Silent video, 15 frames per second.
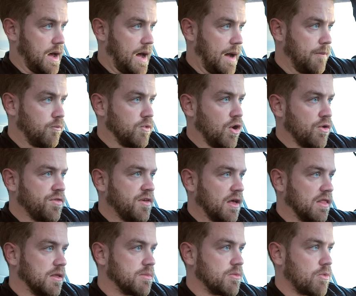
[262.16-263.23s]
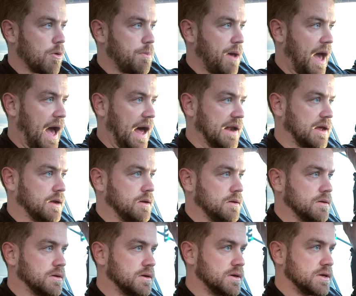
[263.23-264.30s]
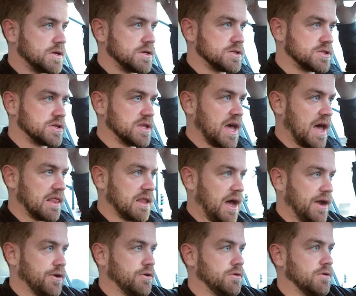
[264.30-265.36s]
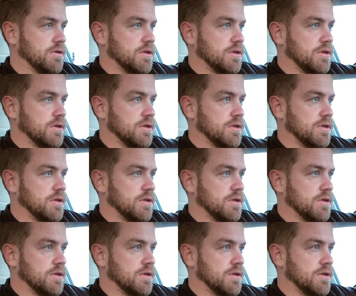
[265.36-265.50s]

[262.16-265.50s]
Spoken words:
I'm noticing a little bit more padding to the headliner,